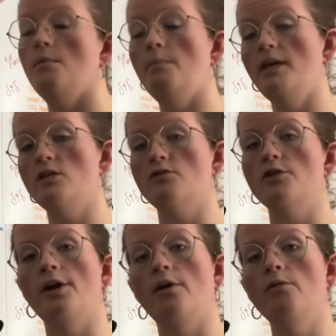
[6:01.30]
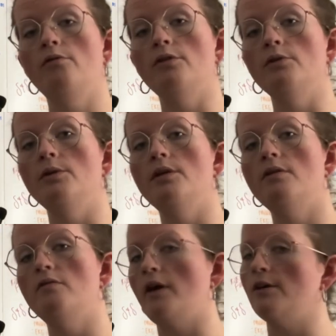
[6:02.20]
makes for no fluid
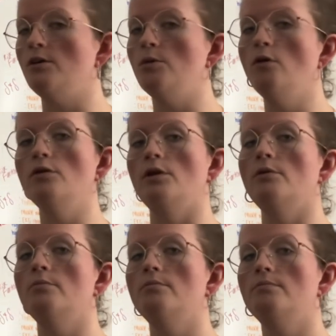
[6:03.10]
volume overload.